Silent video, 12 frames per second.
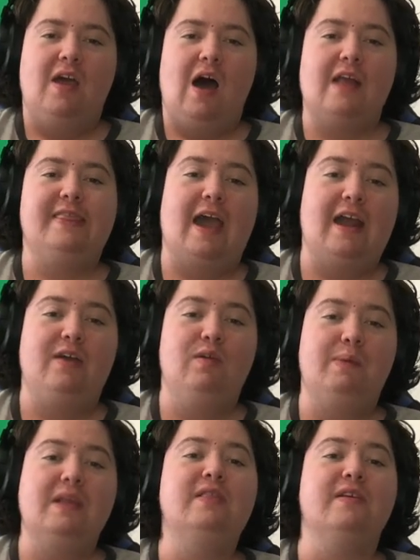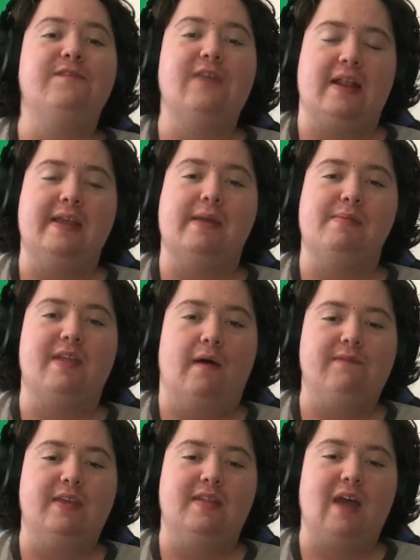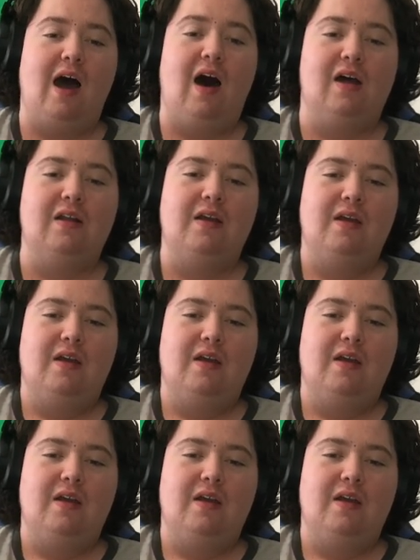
I doubt he would be defending himself this hard.